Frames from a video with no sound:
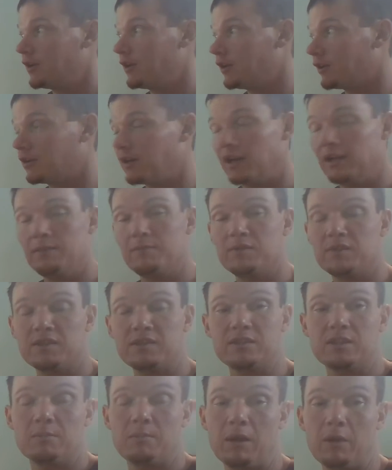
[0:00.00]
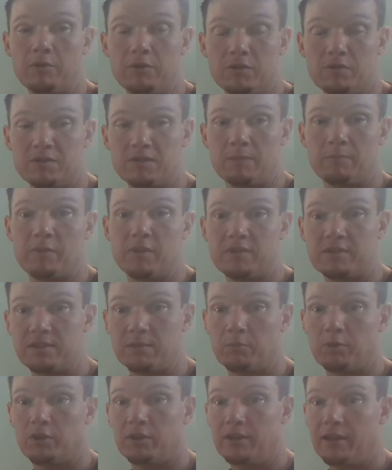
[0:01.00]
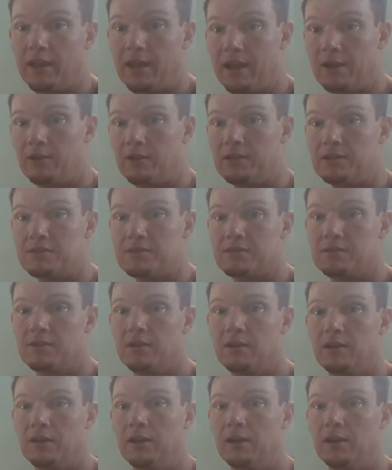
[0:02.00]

Our grading system, I would use something similar to Aries,